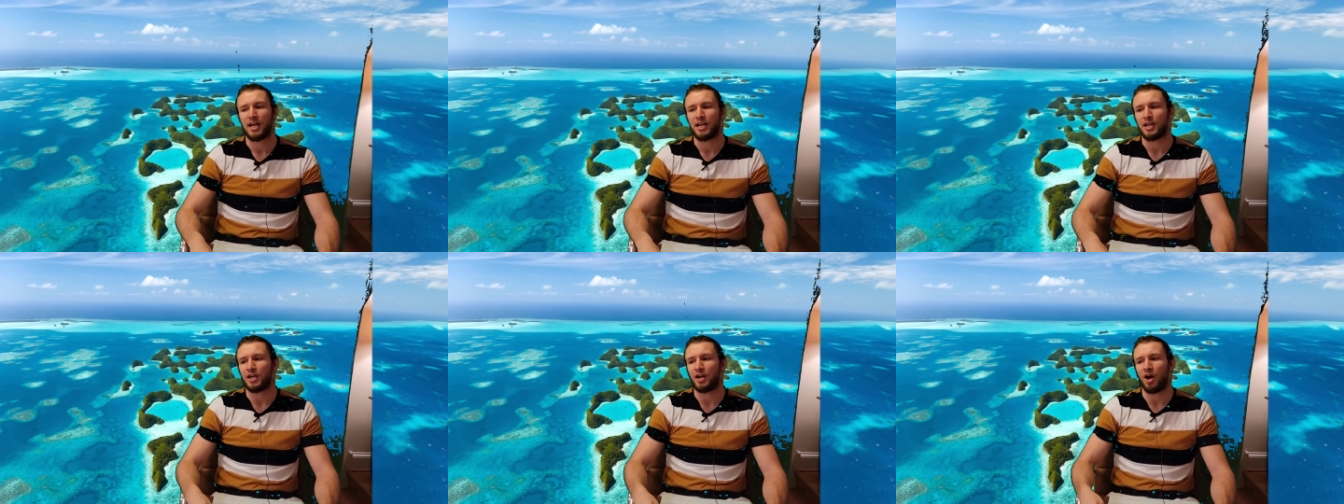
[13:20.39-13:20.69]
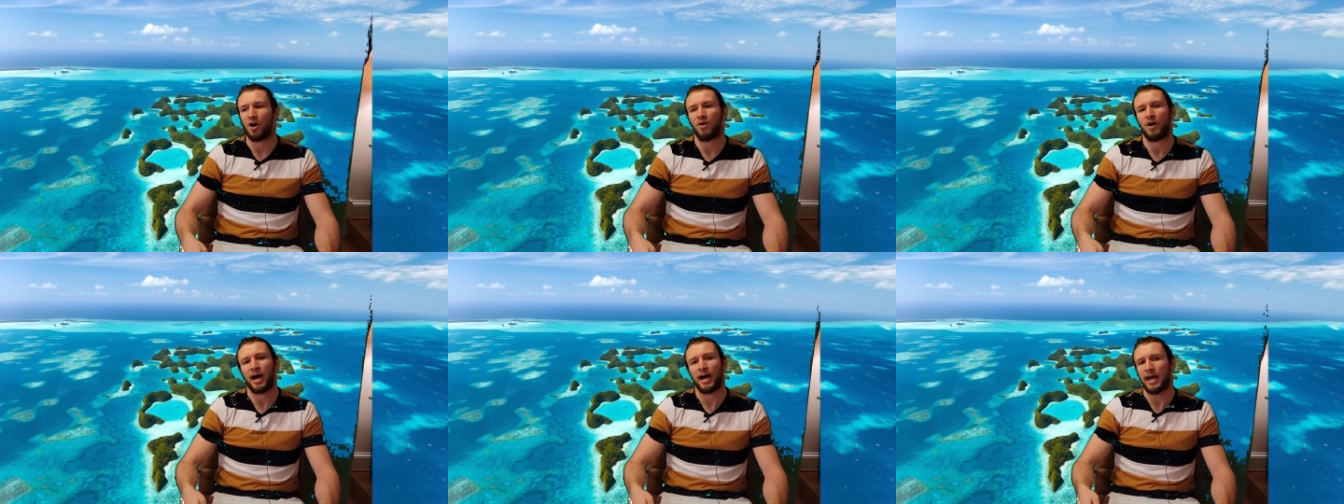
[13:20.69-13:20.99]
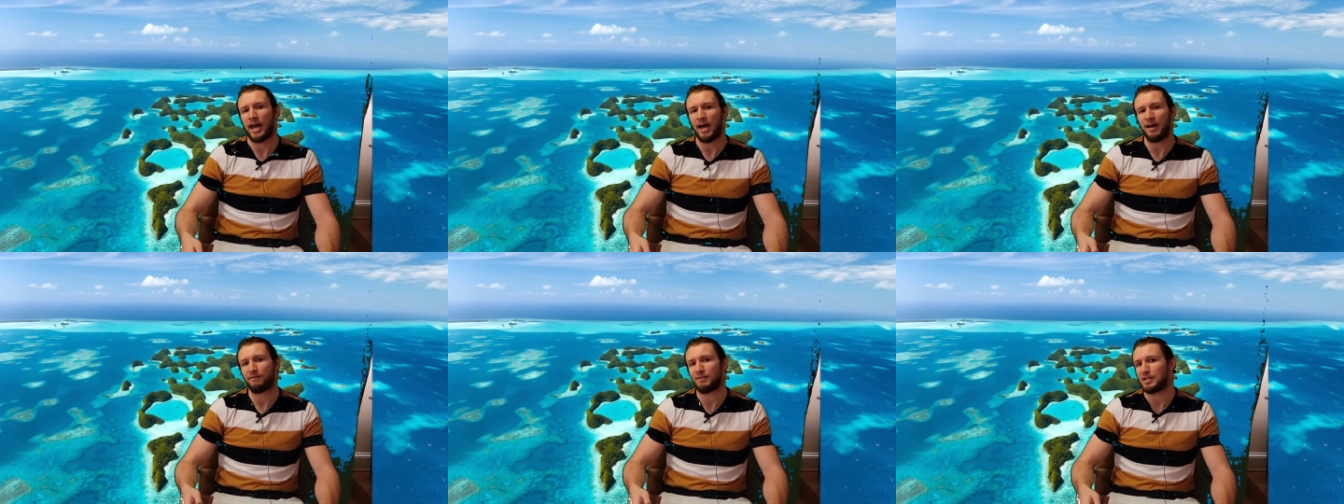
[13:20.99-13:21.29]
you know, I
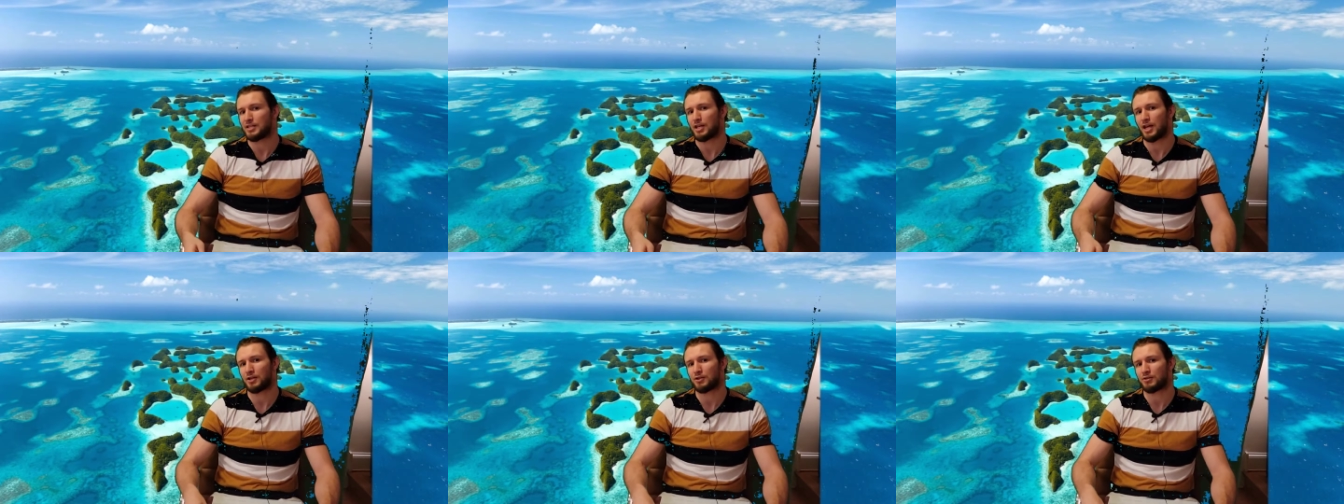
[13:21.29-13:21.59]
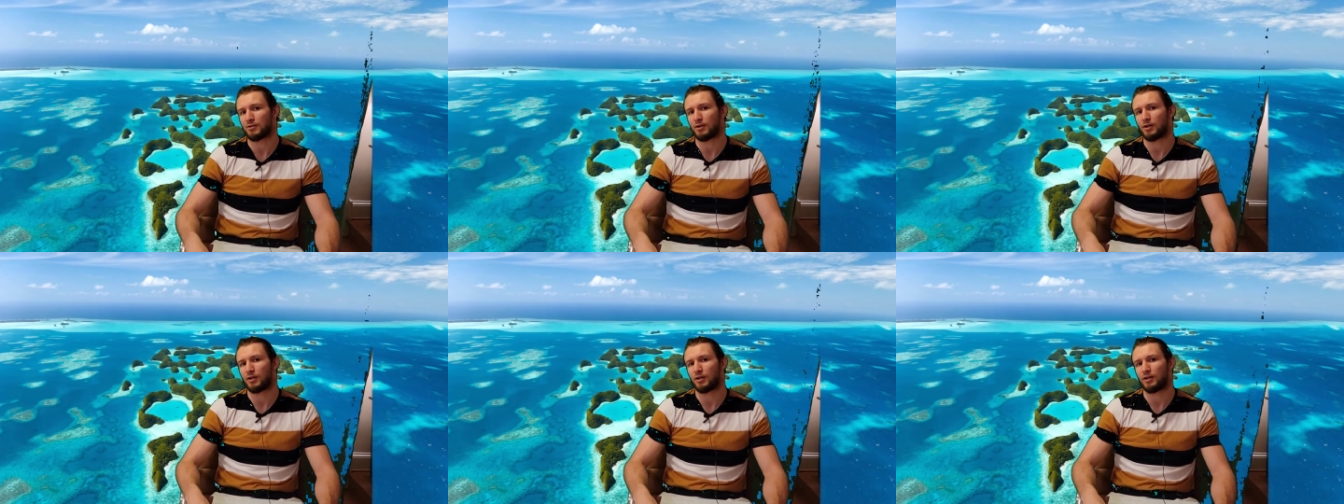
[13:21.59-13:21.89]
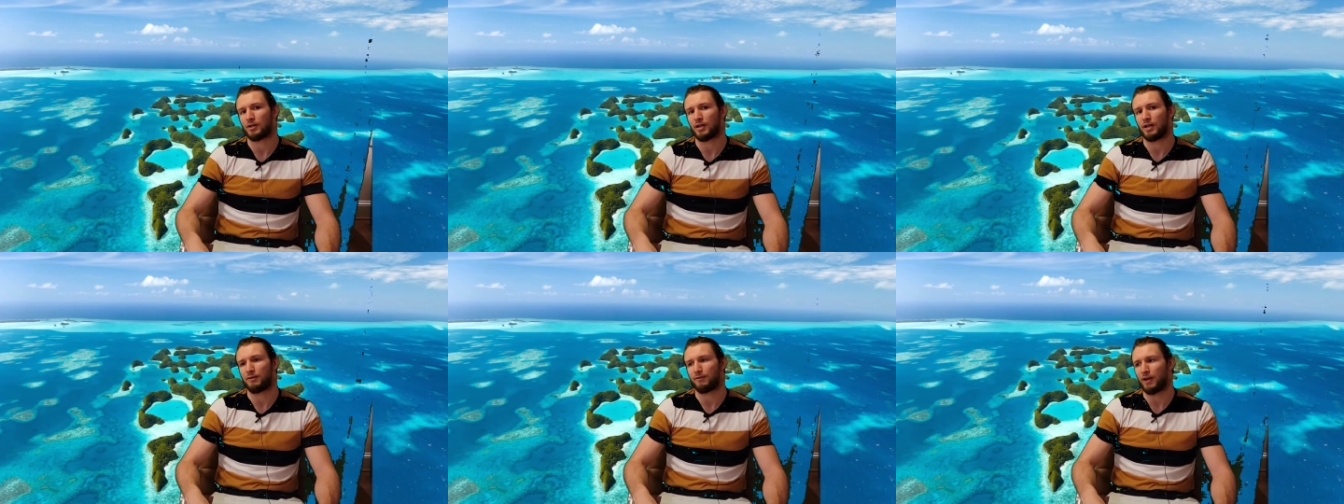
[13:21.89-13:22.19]
have this
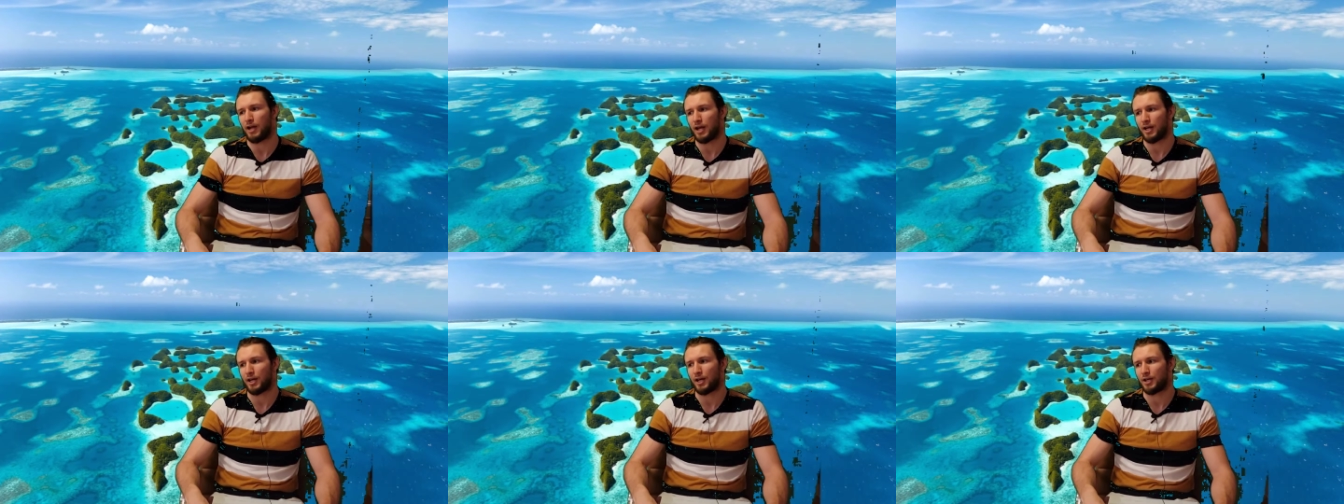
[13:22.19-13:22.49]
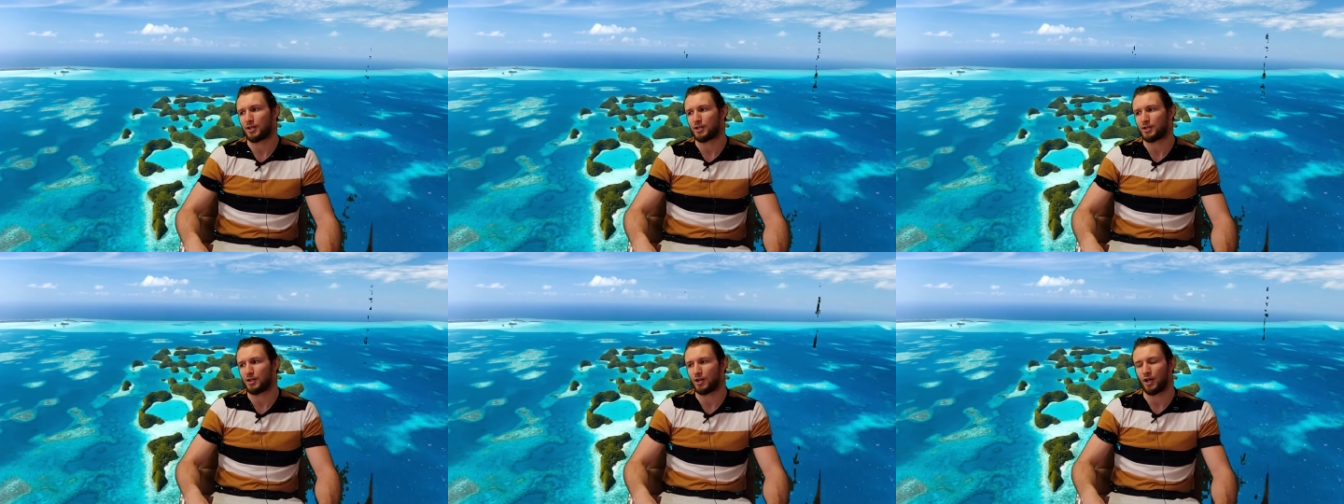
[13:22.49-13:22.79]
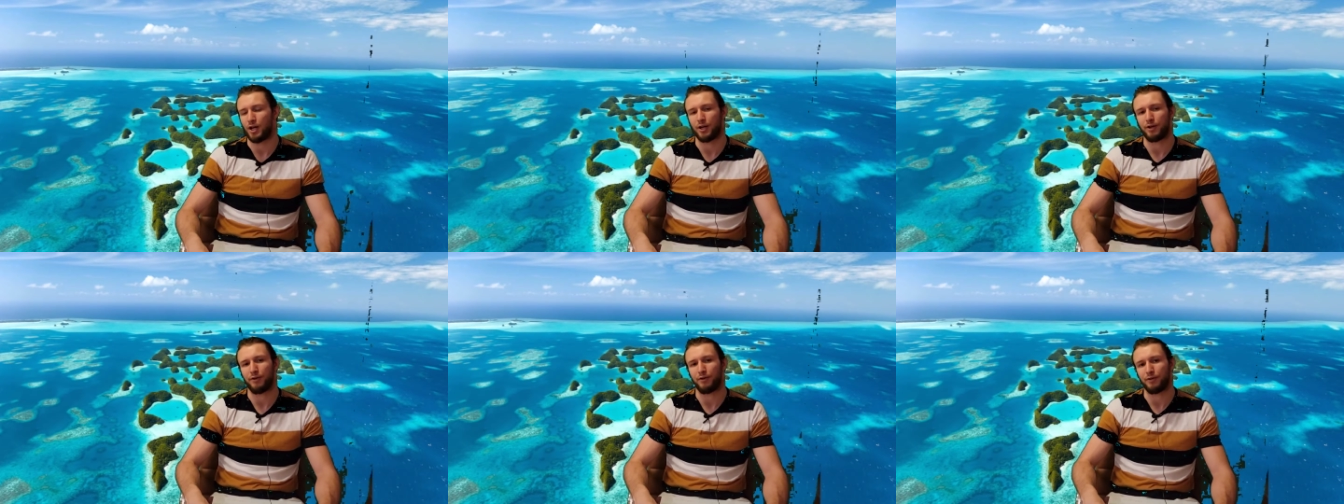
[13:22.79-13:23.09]
extra advantage,
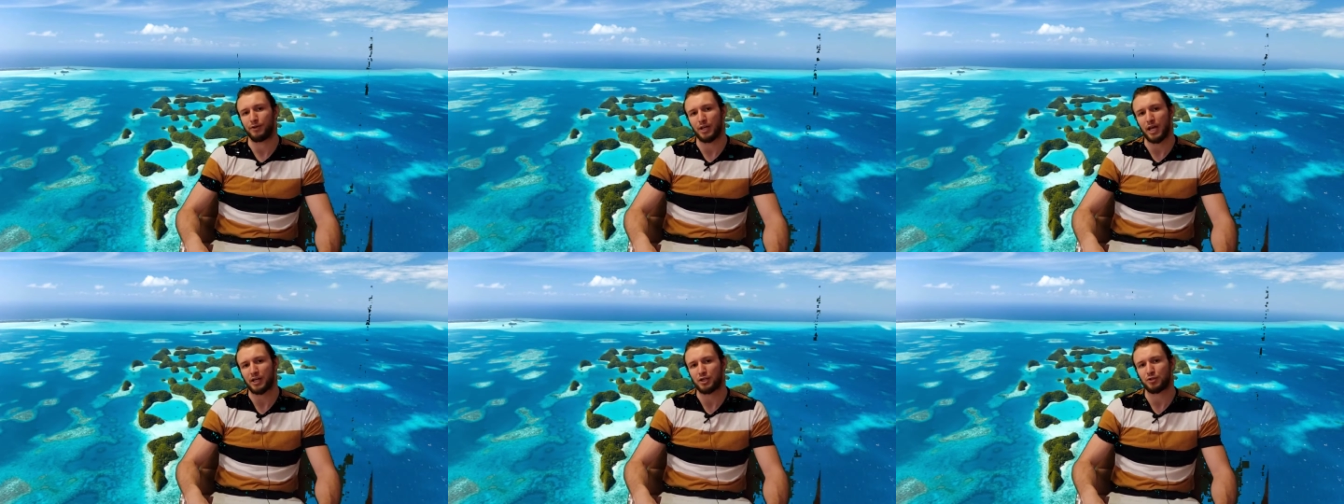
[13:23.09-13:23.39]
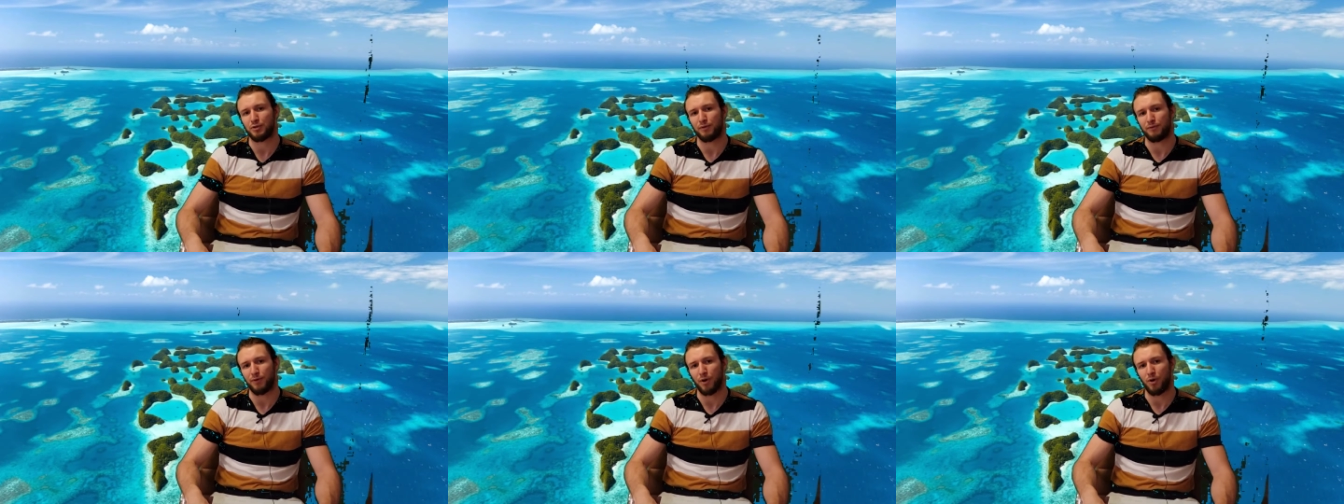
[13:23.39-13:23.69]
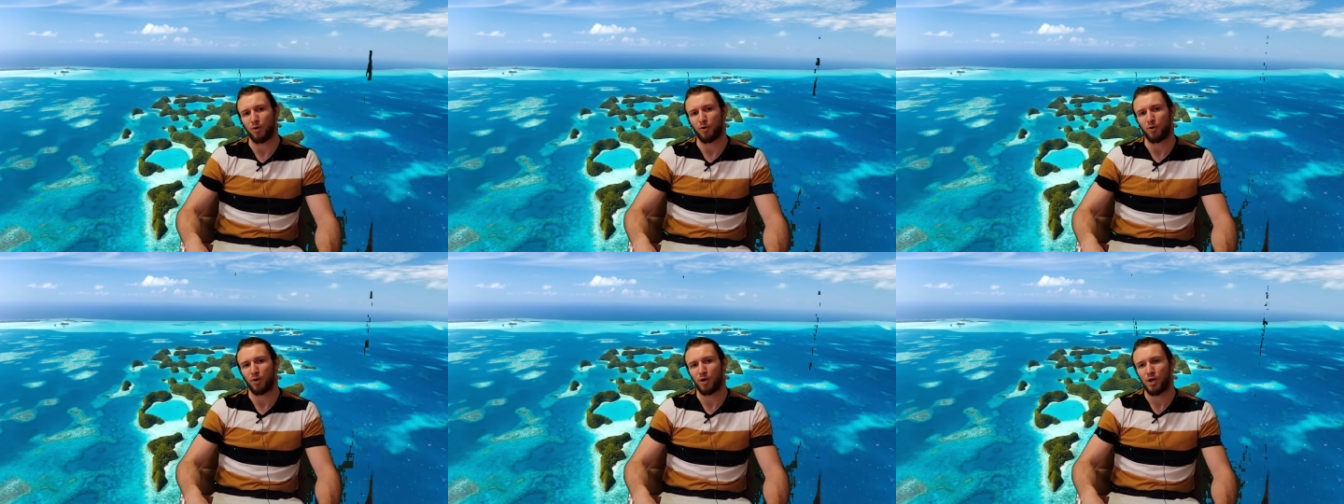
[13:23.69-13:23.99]
extra
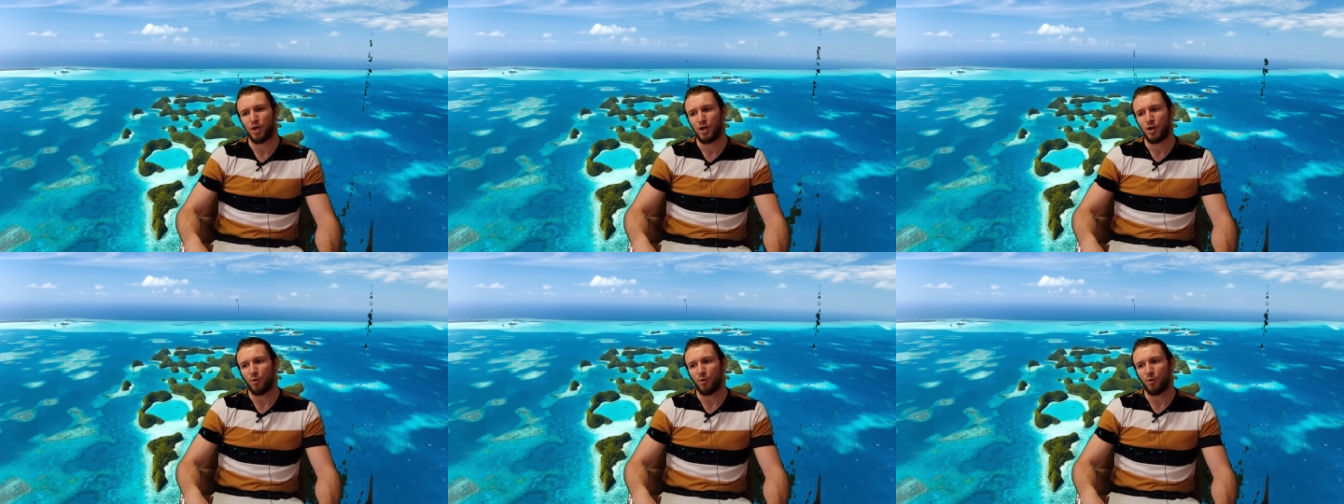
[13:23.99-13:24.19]
vote.